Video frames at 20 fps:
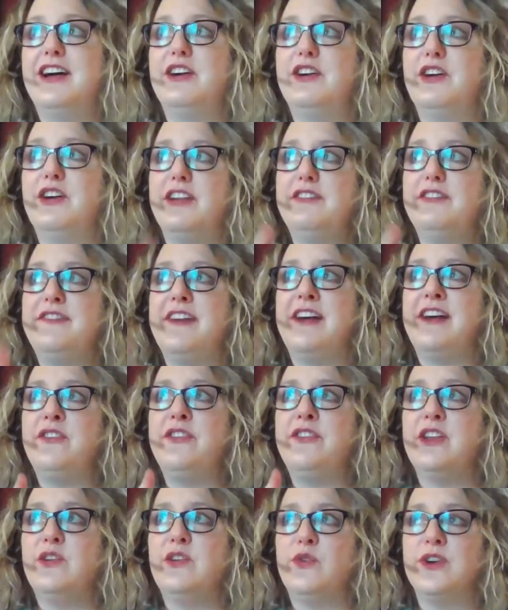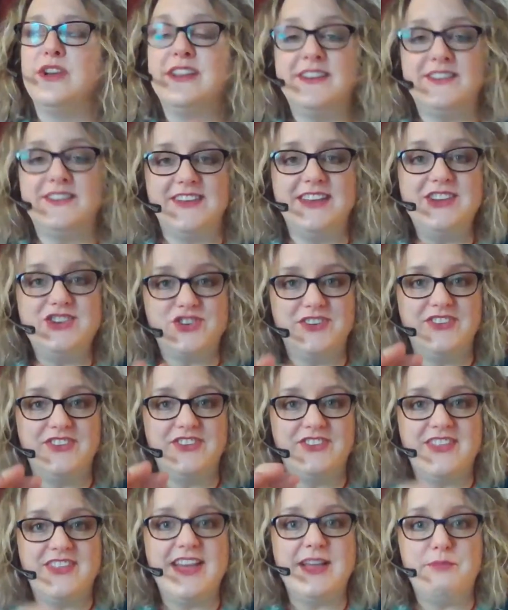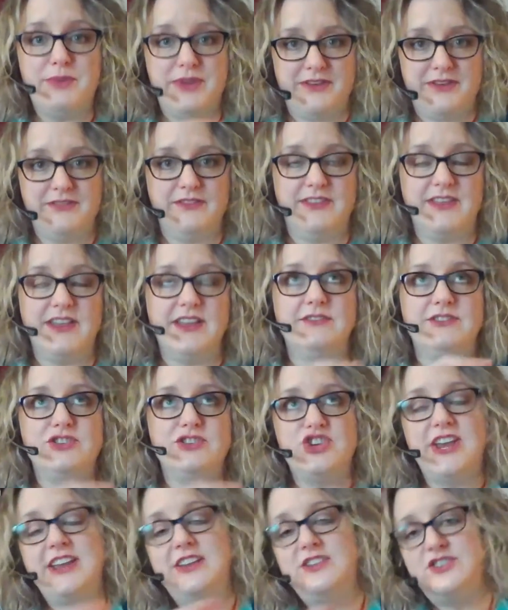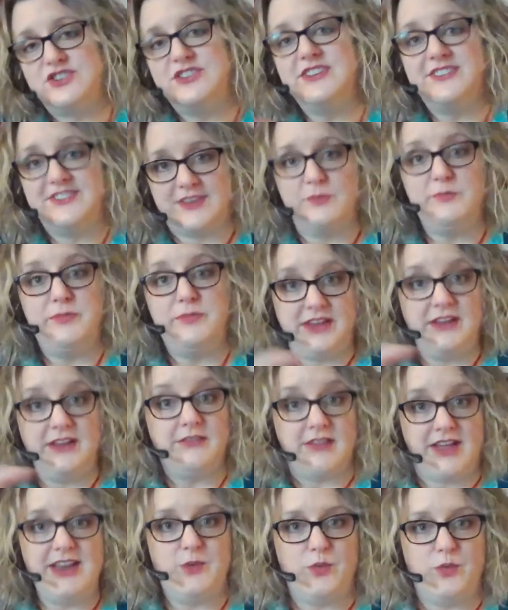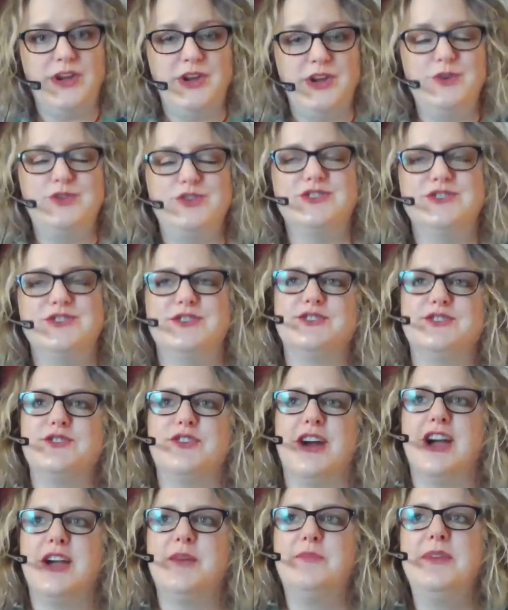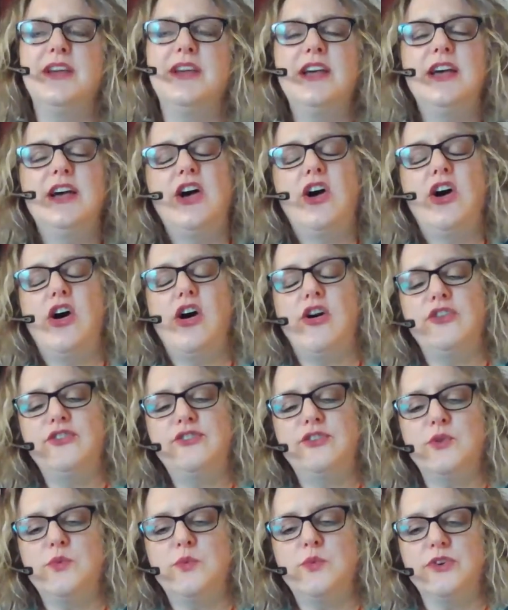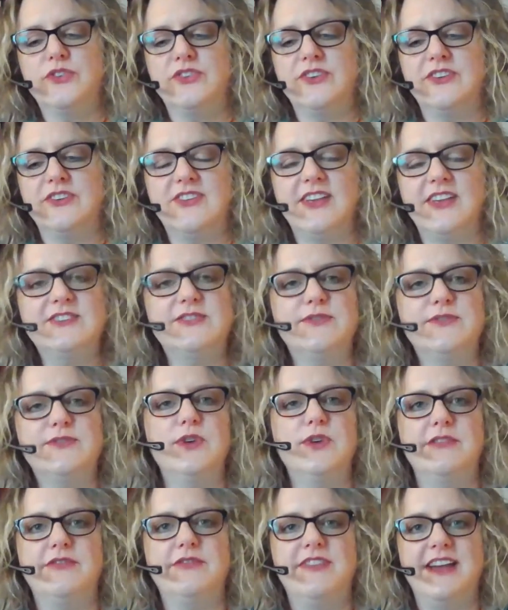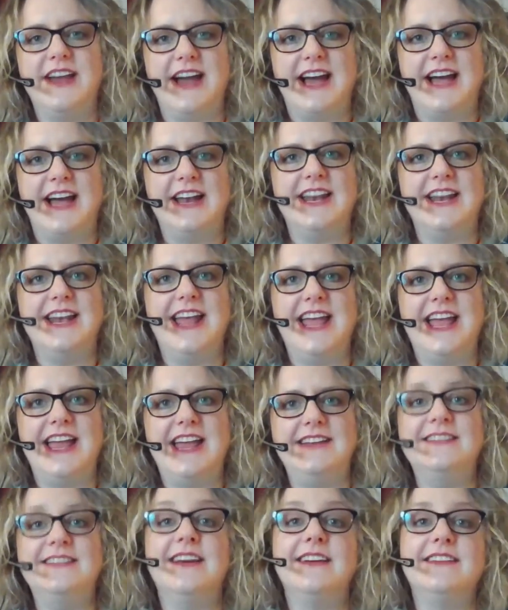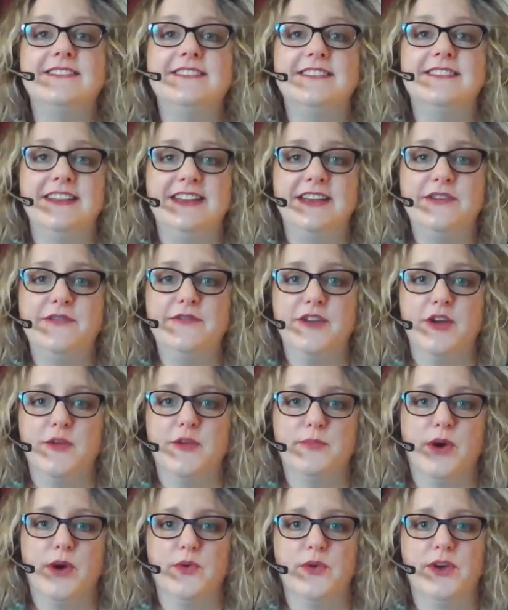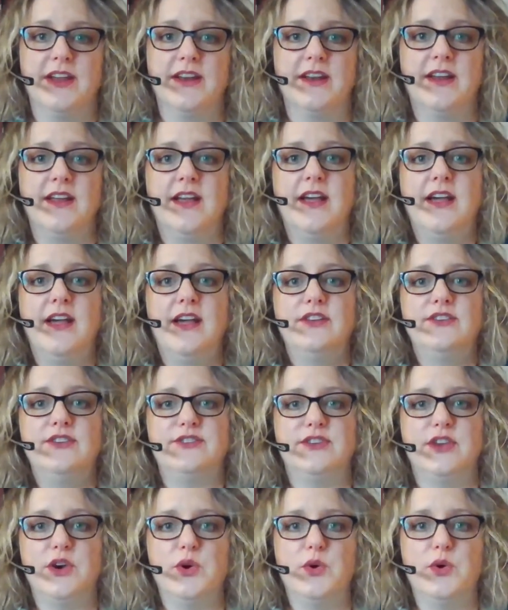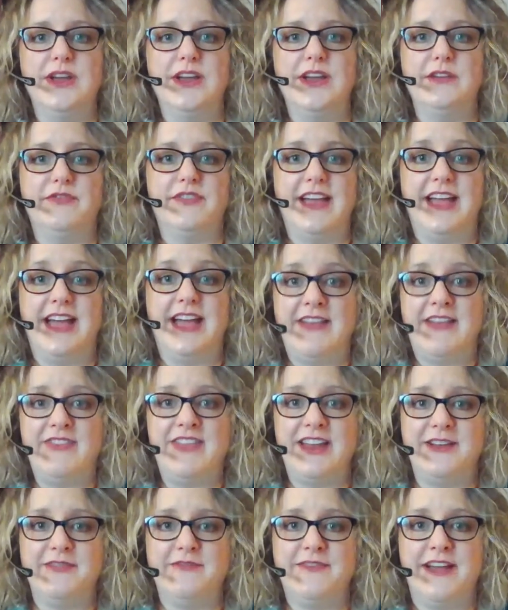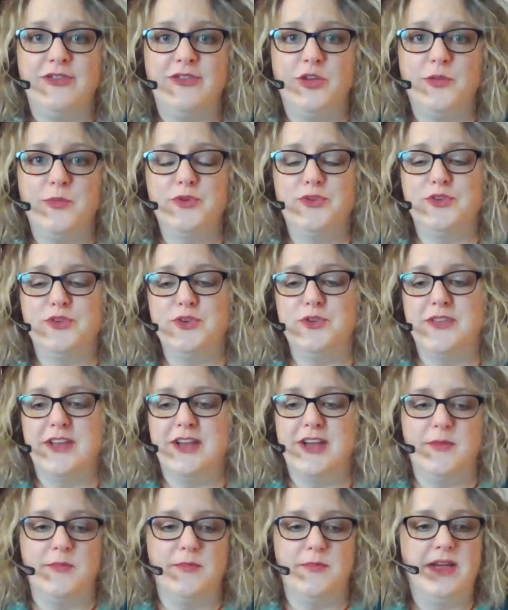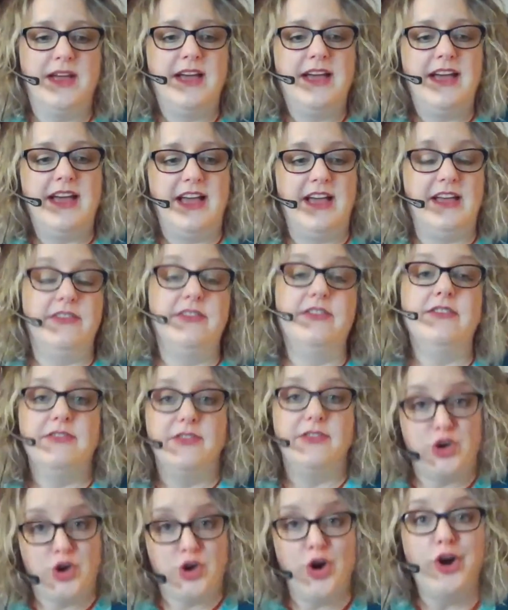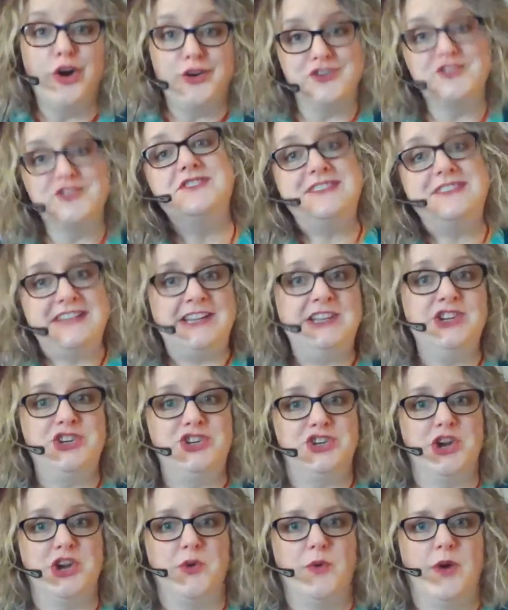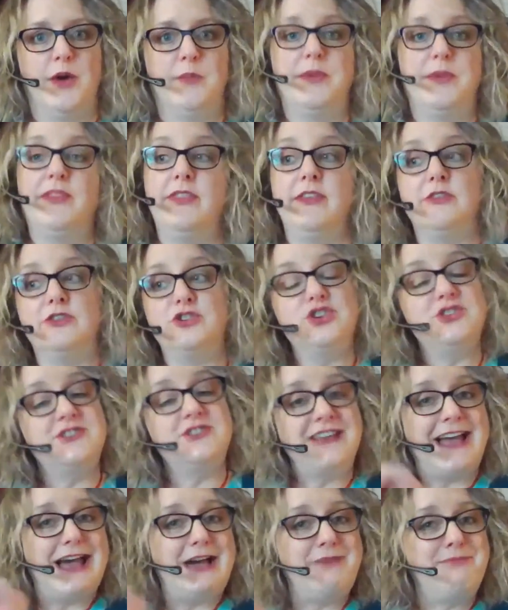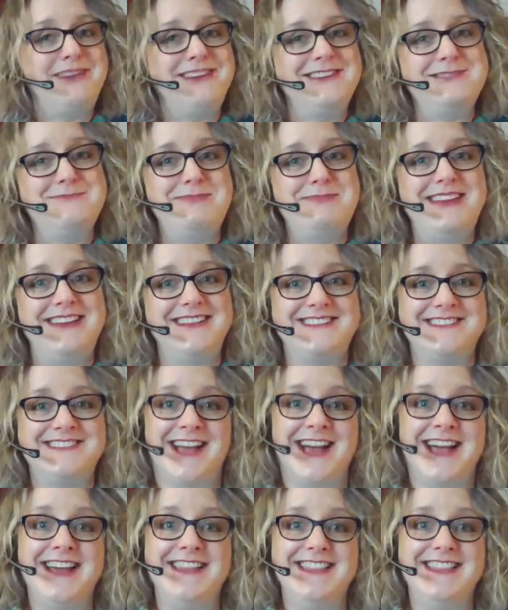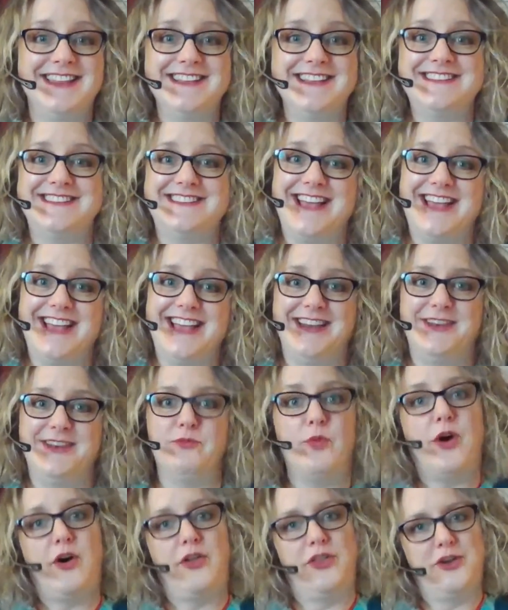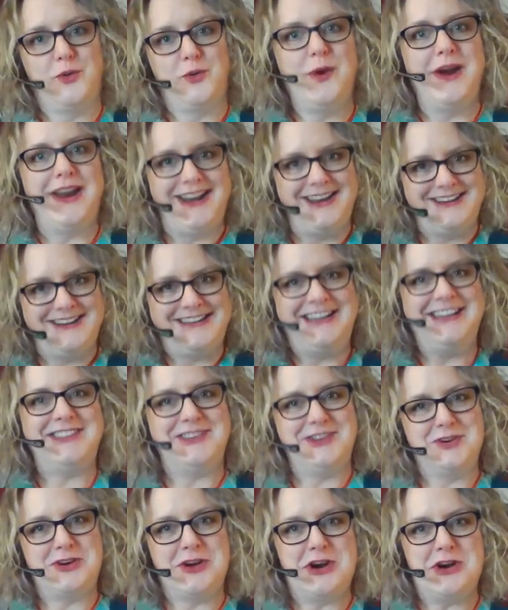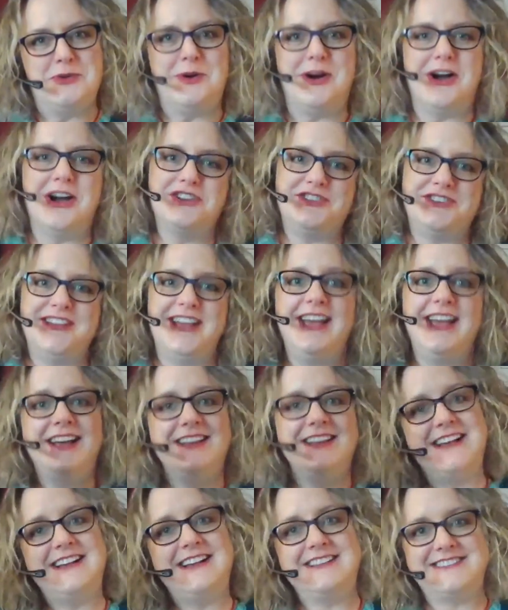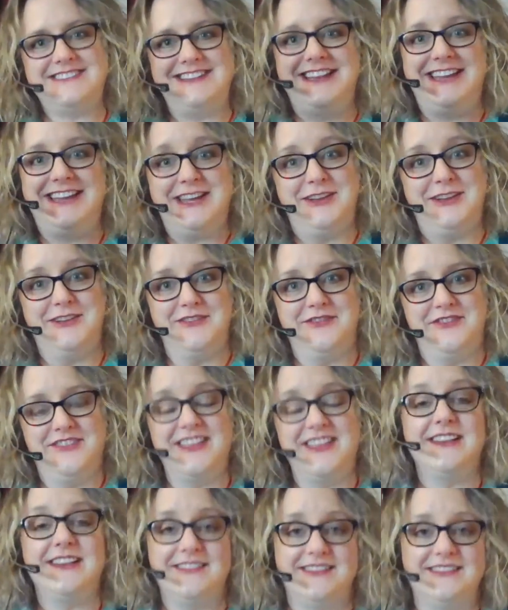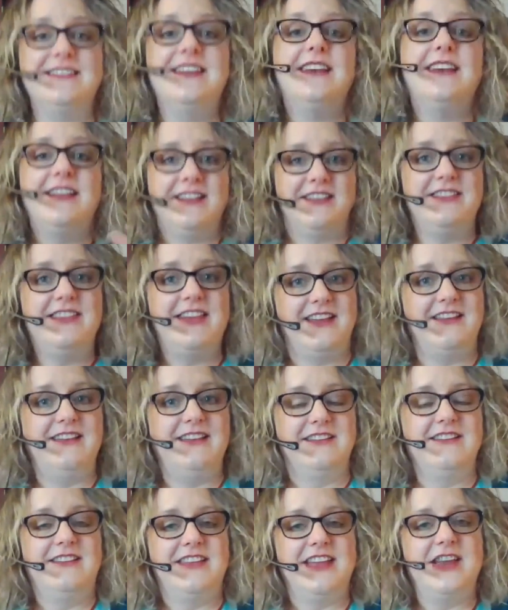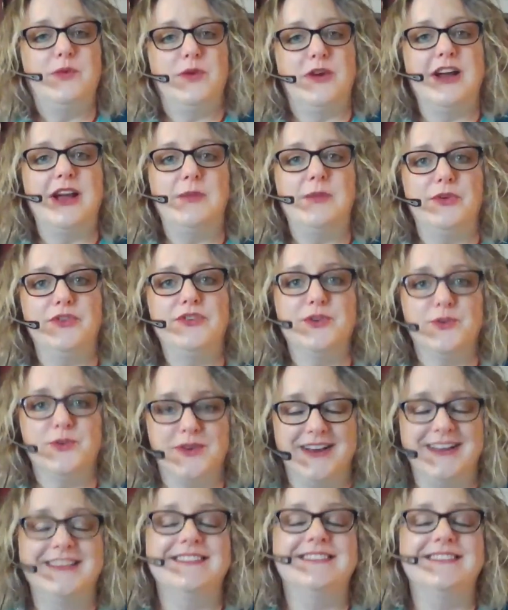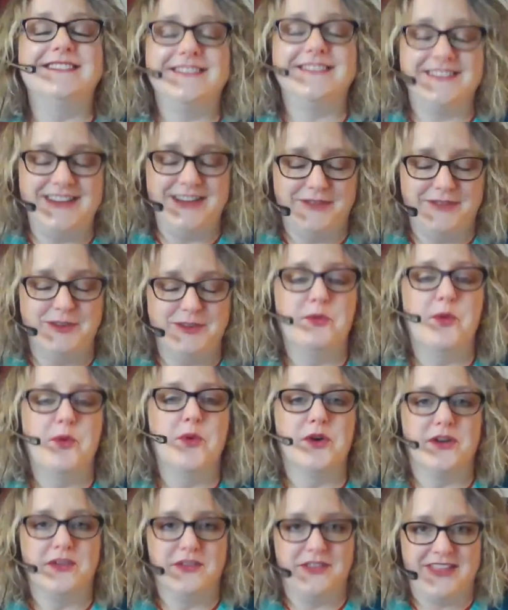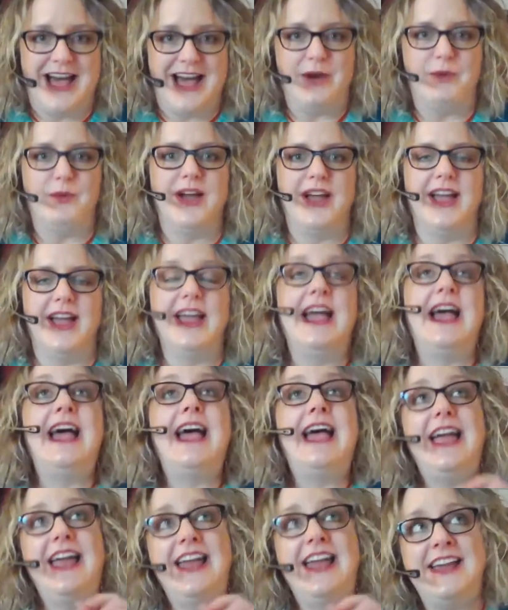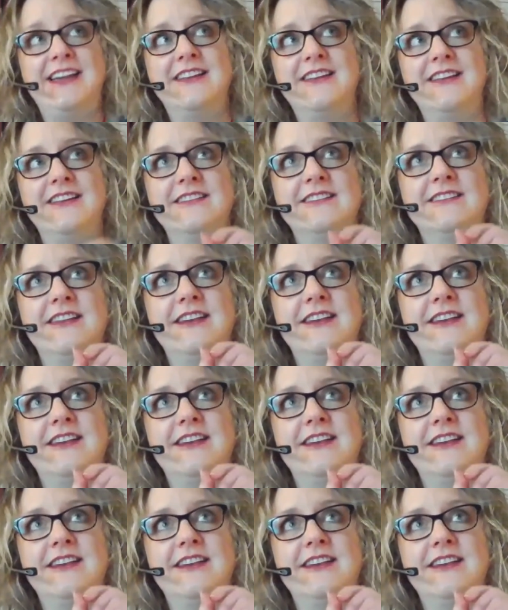I found that organizations that change to something like what you just described also were successful if they added a text to give component. So if they had that available to them and the cars did show up and there just happened to be a sign that said, while they're waiting to get their car washed, text to give this, then they were able to raise even more that way and